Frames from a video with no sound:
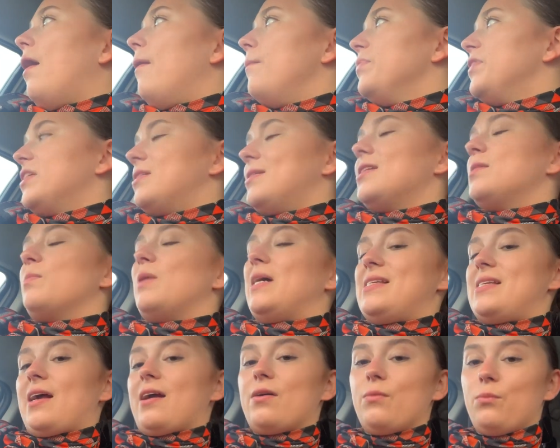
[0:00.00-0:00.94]
This is my
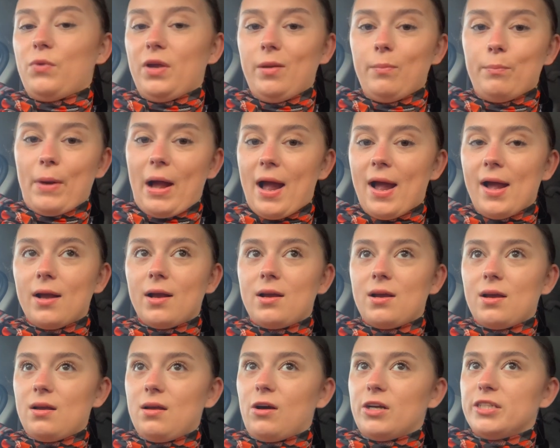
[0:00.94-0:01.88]
second week
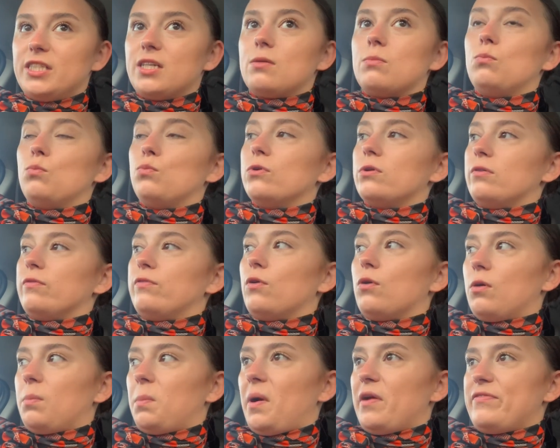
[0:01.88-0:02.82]
back. I didn't want to
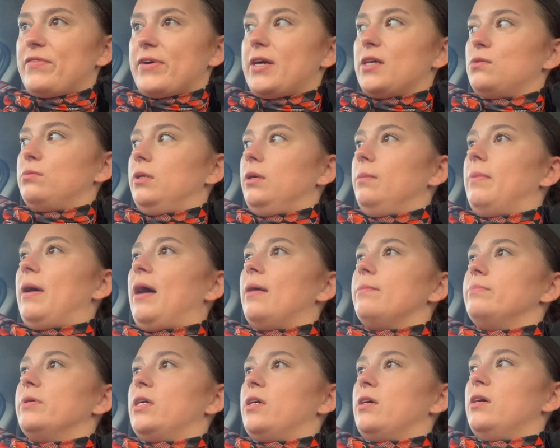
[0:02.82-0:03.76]
vlog my first week
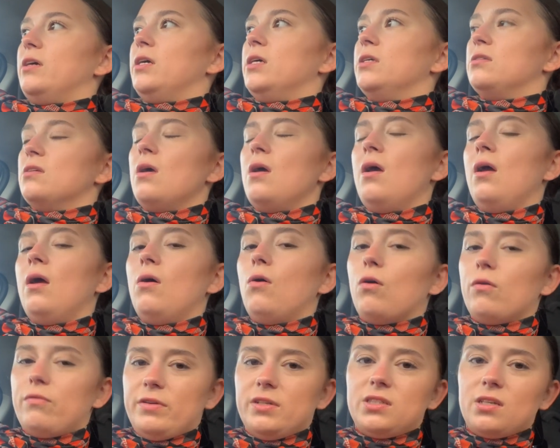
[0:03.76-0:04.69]
back because
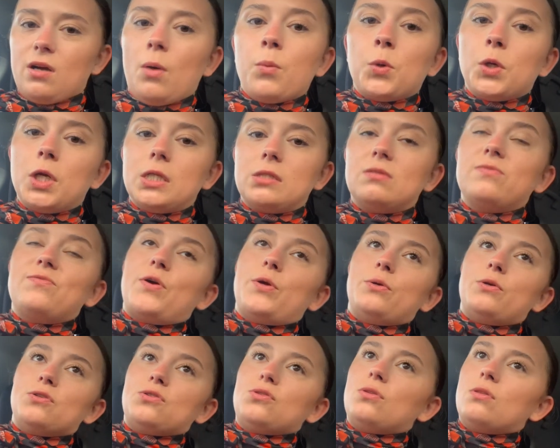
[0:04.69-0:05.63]
obviously I wanted to
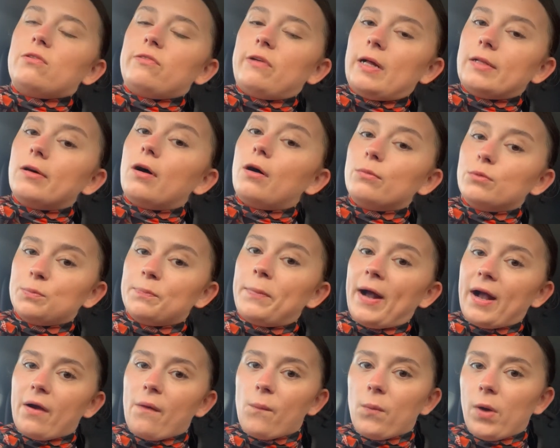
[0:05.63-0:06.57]
focus on the fact that I was
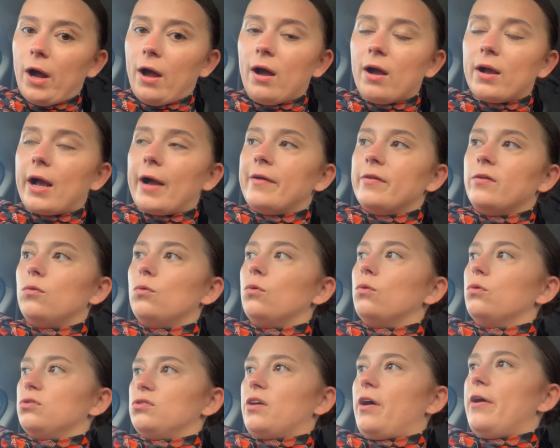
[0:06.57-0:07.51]
back at work, and
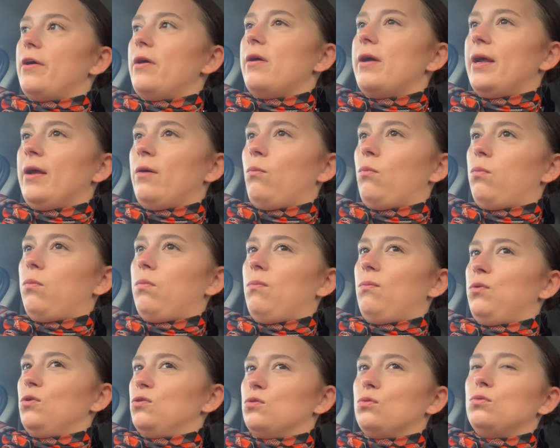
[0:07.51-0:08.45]
also it
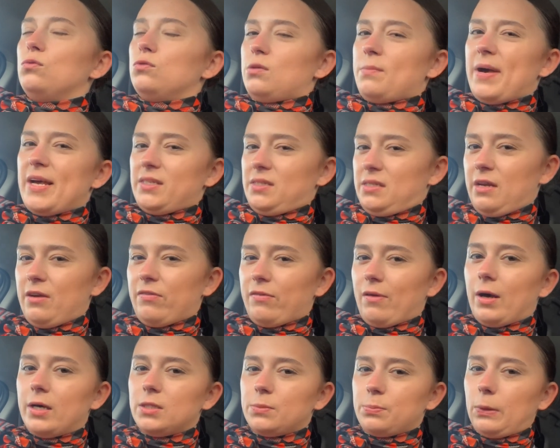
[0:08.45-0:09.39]
was all domestic
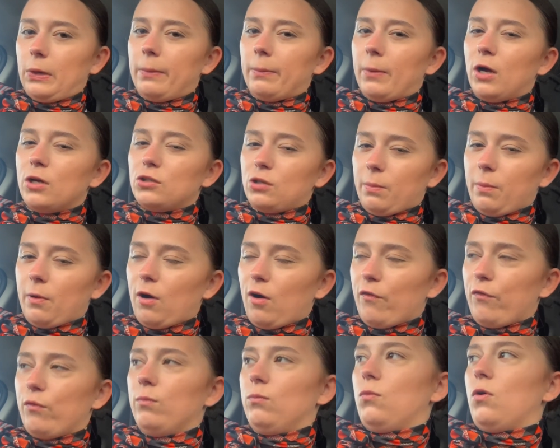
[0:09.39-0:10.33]
flights pretty much
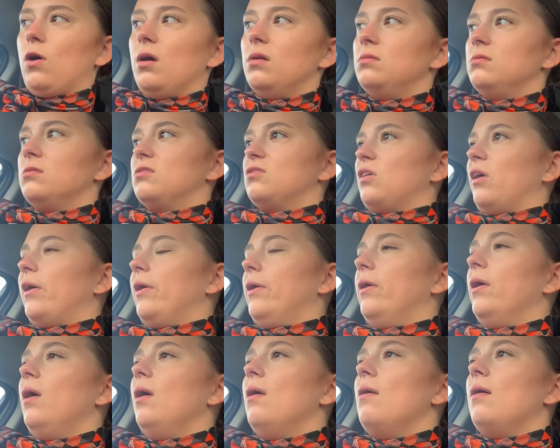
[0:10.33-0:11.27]
apart from one, so
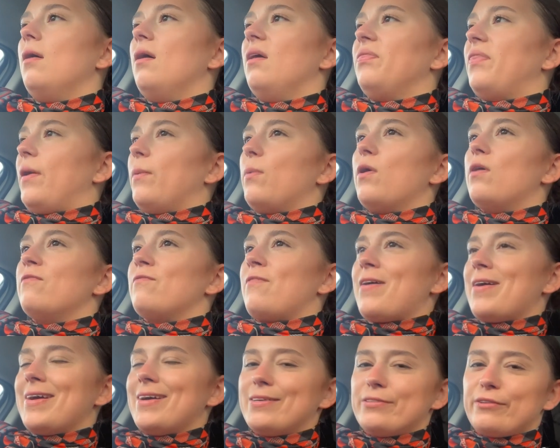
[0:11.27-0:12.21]
they weren't
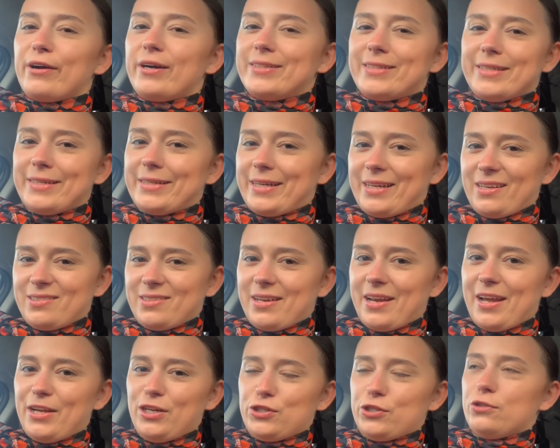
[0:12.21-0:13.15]
very exciting
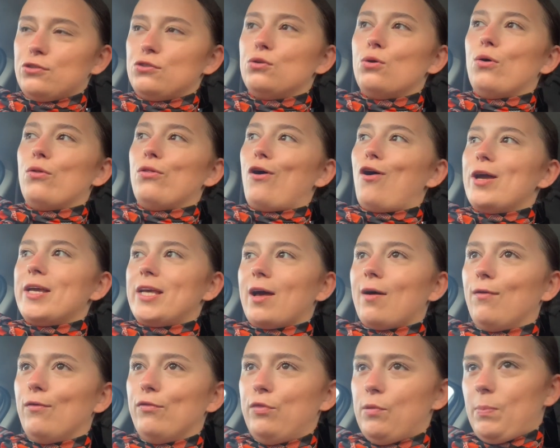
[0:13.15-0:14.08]
destinations. Not that I
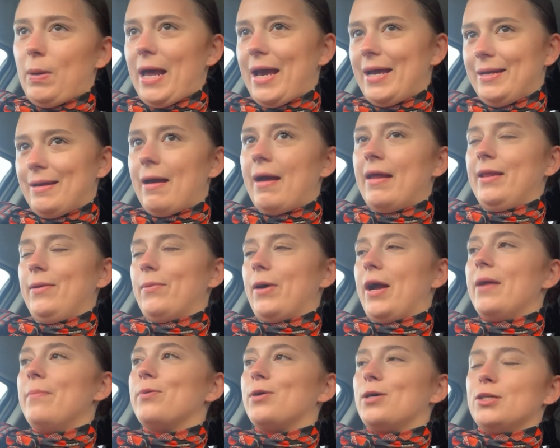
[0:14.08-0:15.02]
get off the plane
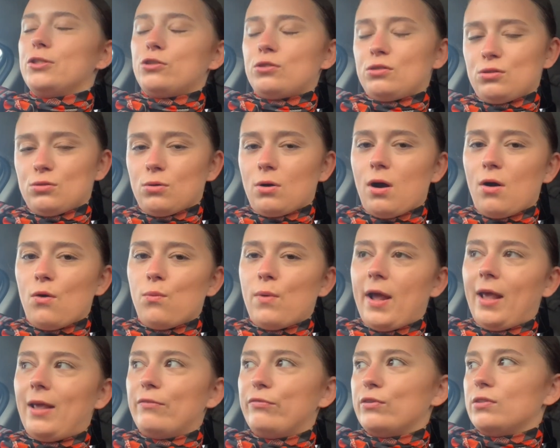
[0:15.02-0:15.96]
anyway, but I just thought I'll
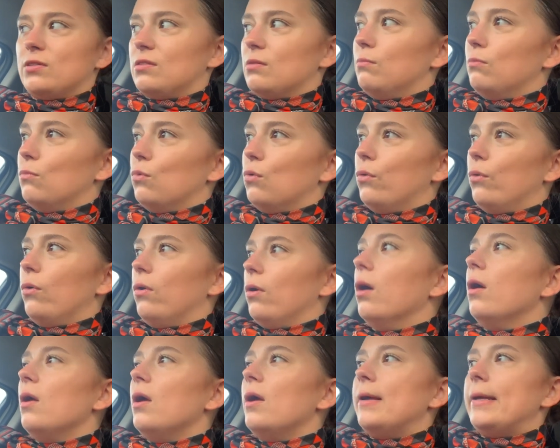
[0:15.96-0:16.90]
wait for some more
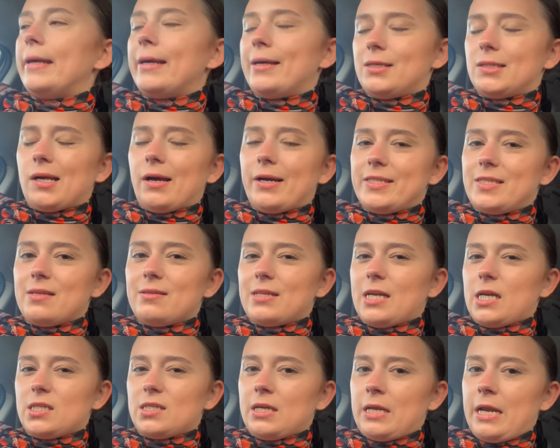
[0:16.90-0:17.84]
exciting
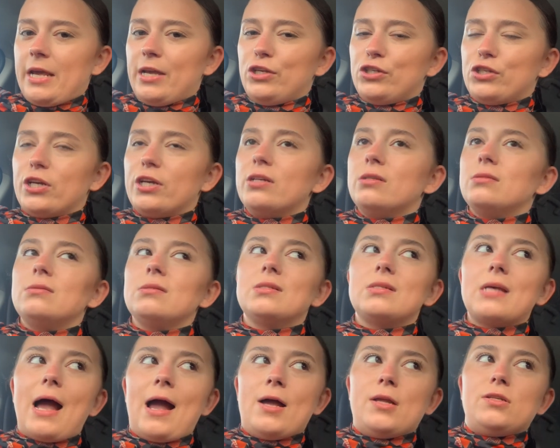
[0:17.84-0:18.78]

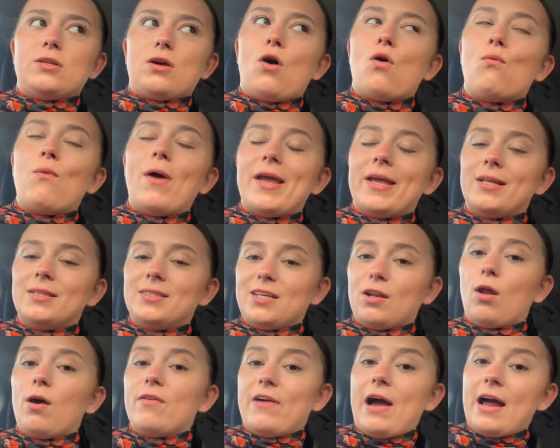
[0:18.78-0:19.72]
destinations, and I'll wait
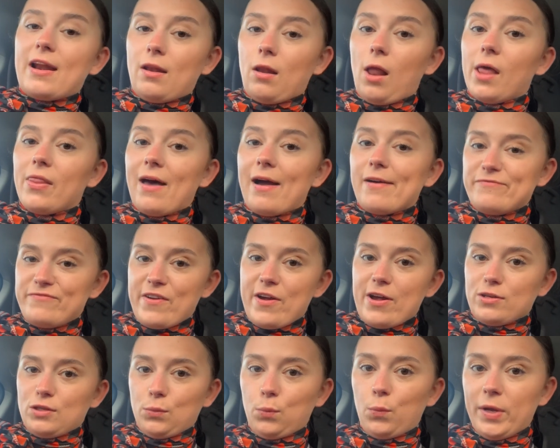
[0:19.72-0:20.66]
until I've had like that
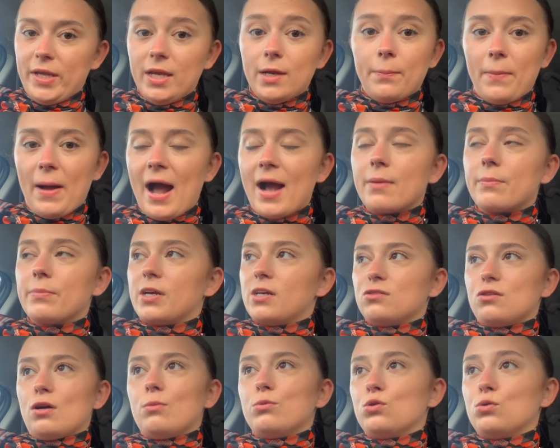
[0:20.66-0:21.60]
first week back,
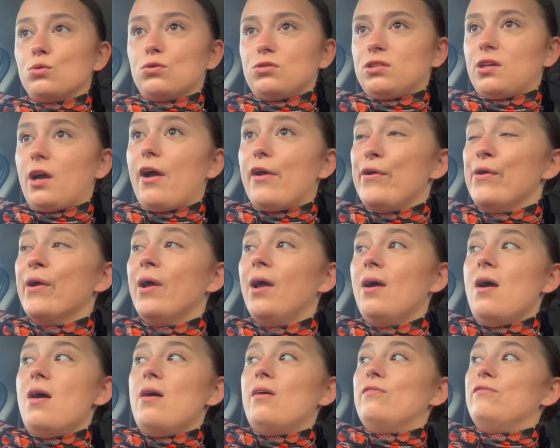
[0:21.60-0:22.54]
because I was also
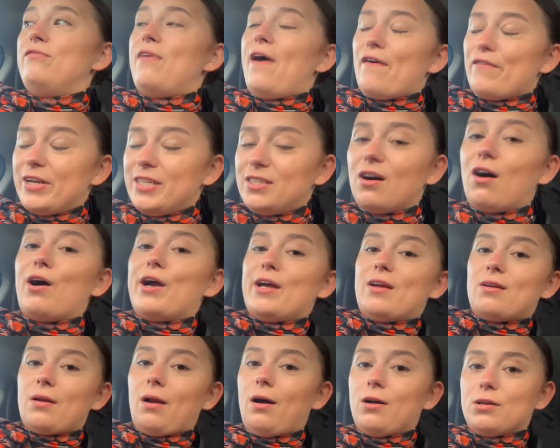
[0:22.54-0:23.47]
very
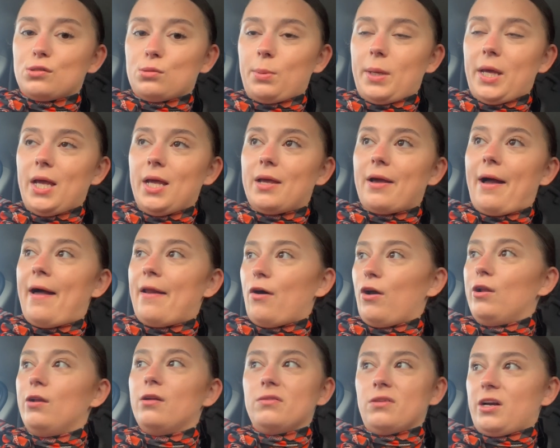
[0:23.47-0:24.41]
tired last week and
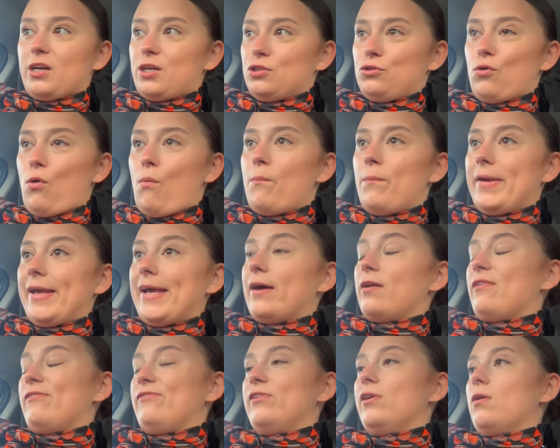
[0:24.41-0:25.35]
I looked like a zombie,
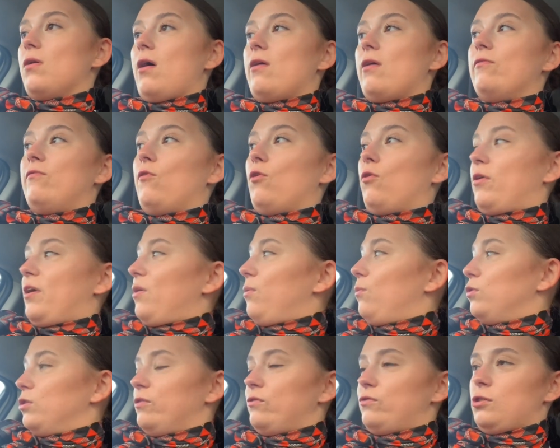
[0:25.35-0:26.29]
and I feel like vlogging
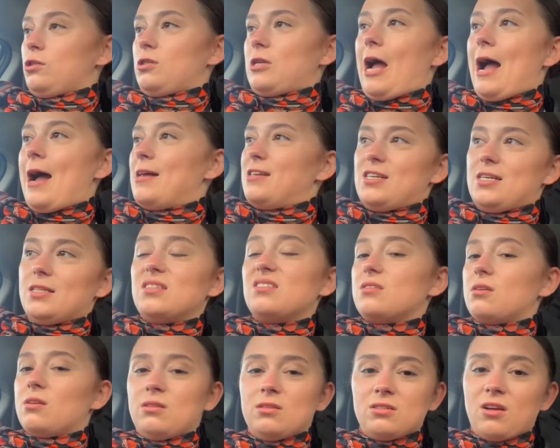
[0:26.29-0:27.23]
would have just added
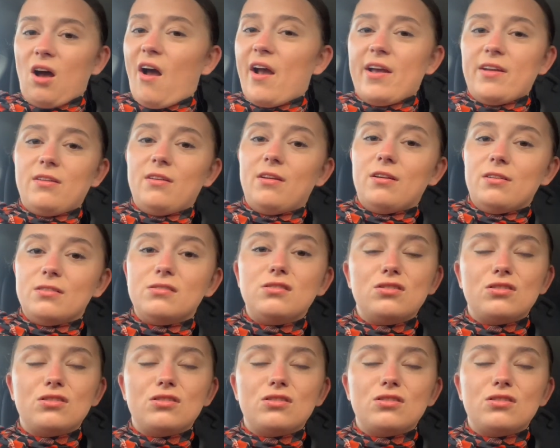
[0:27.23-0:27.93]
to the tiredness.